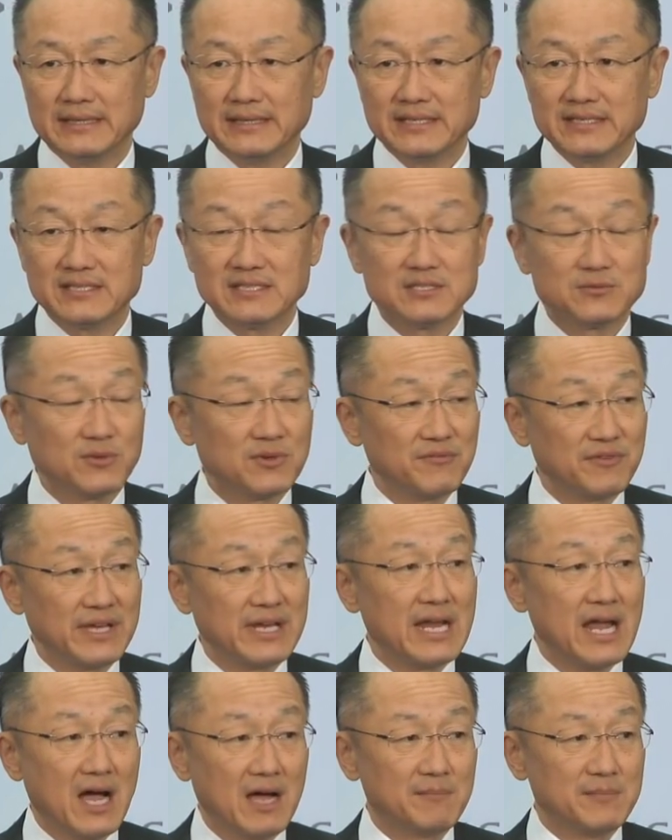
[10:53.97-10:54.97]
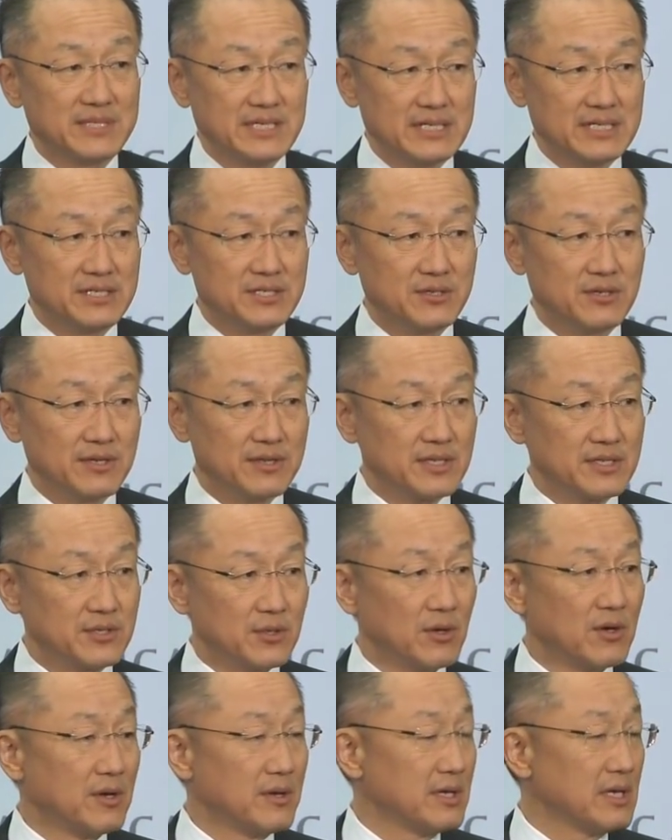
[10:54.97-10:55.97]
This is what Vietnam did during the
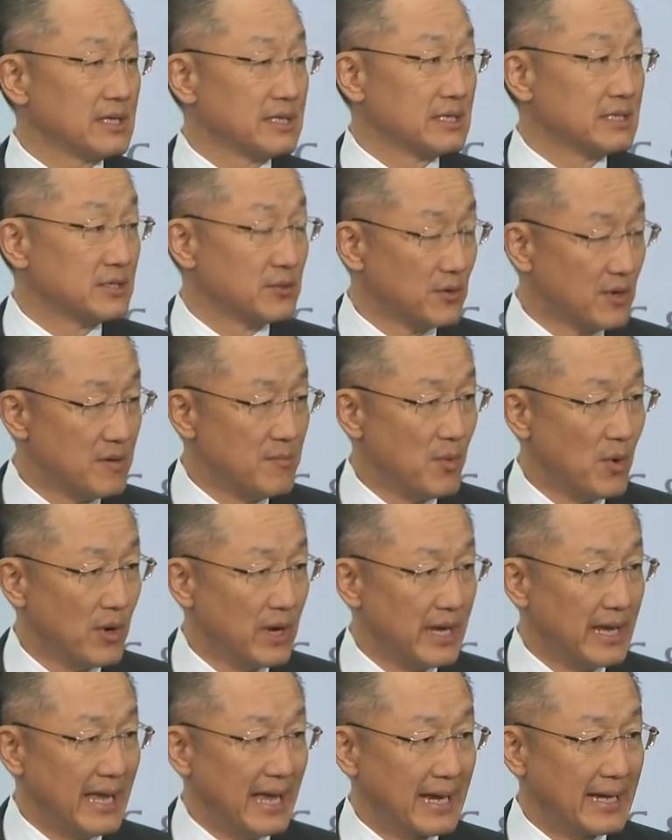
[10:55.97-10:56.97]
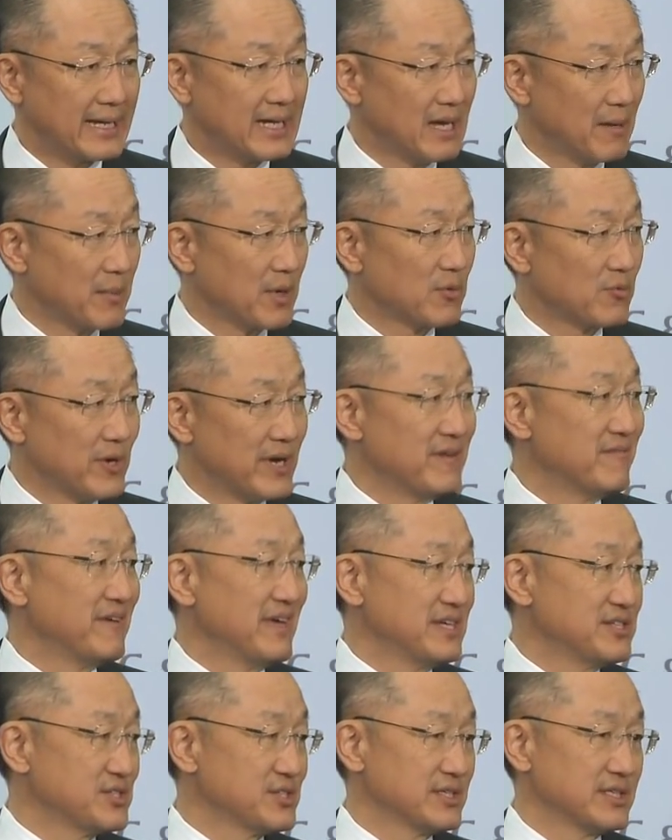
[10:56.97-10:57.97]
Doi, the Doi Moi economic
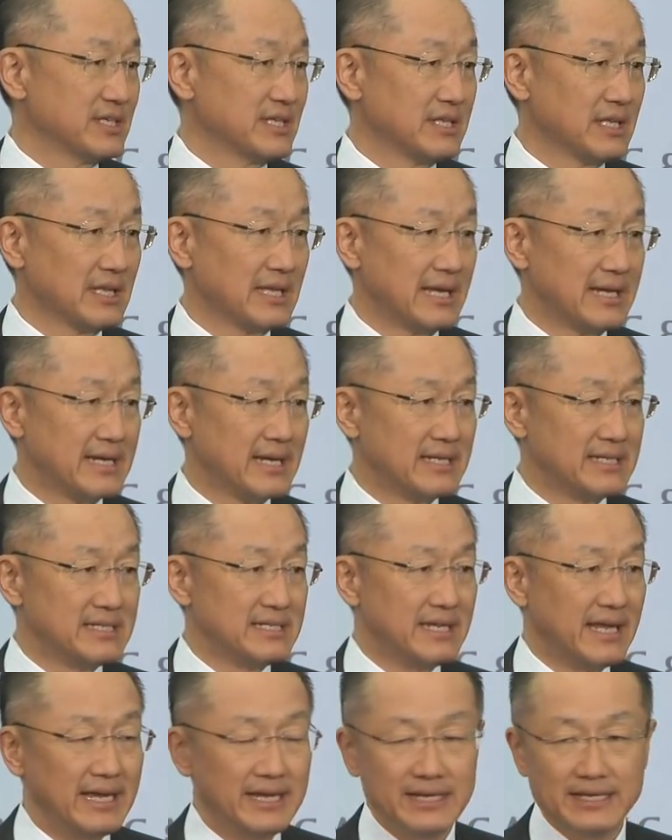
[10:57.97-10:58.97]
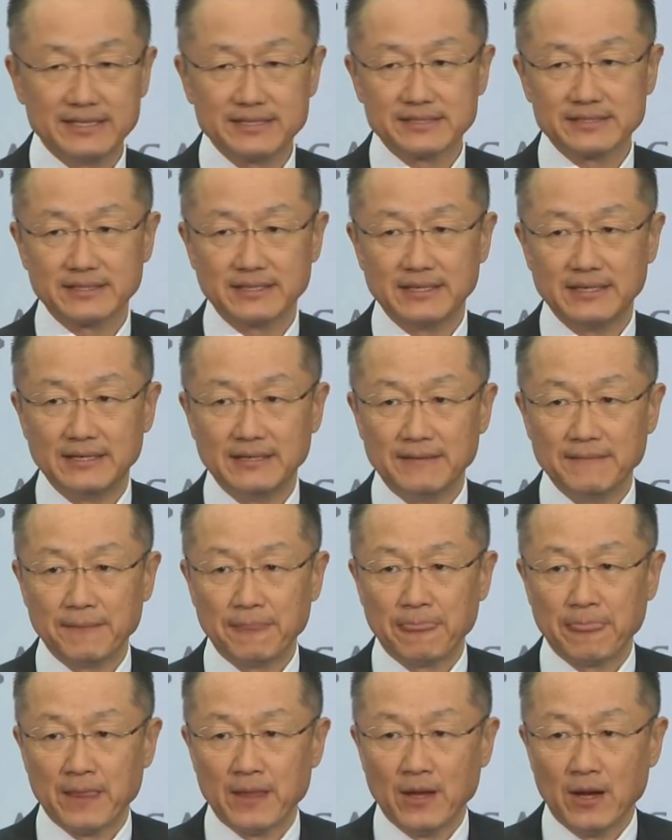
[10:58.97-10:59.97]
renovation in the late nineteen eighties.
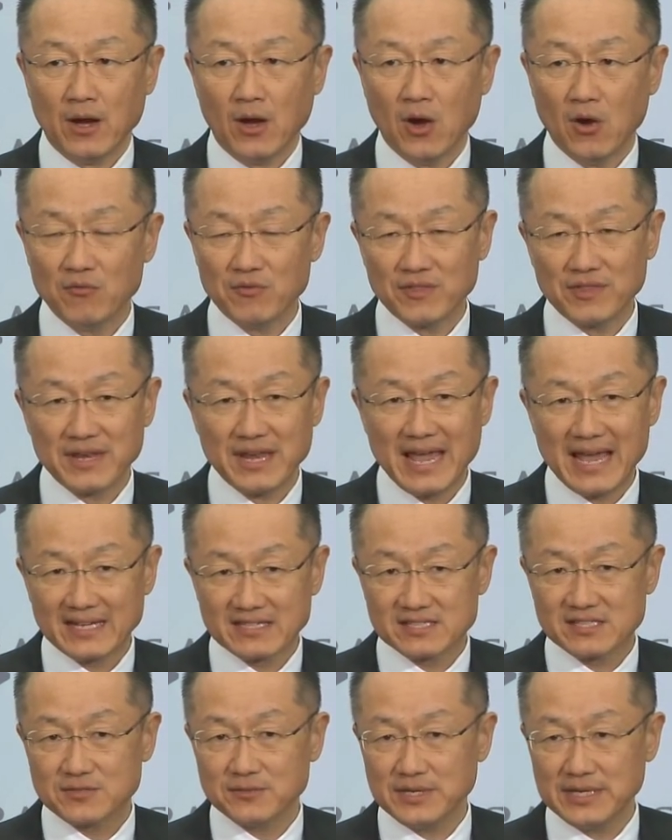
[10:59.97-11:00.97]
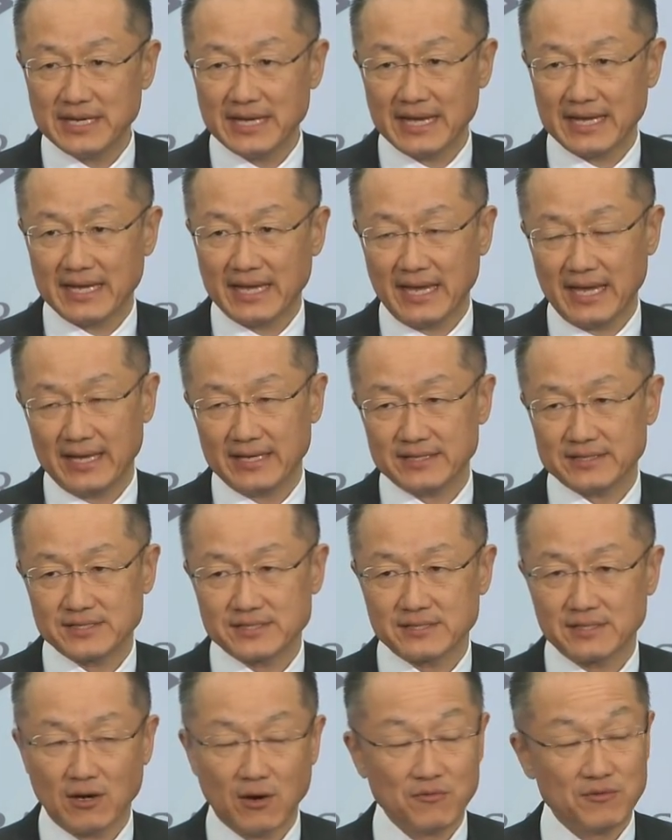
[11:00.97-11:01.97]
Over the next three
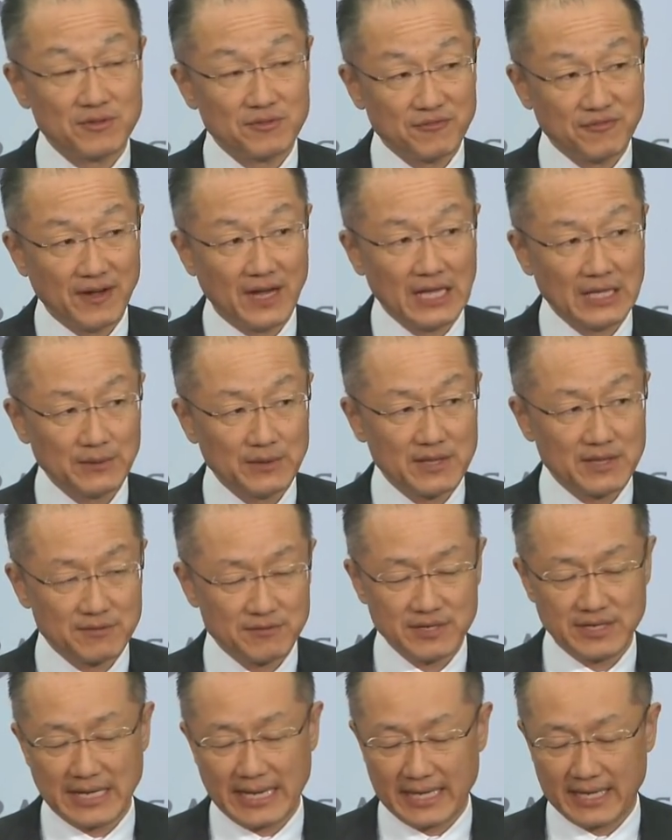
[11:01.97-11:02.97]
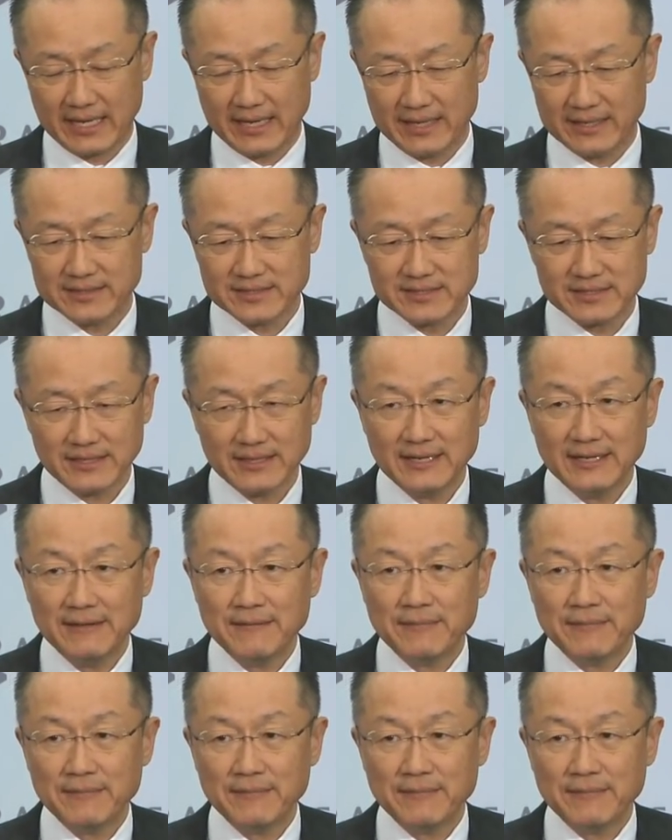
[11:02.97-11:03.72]
decades, over the following three decades,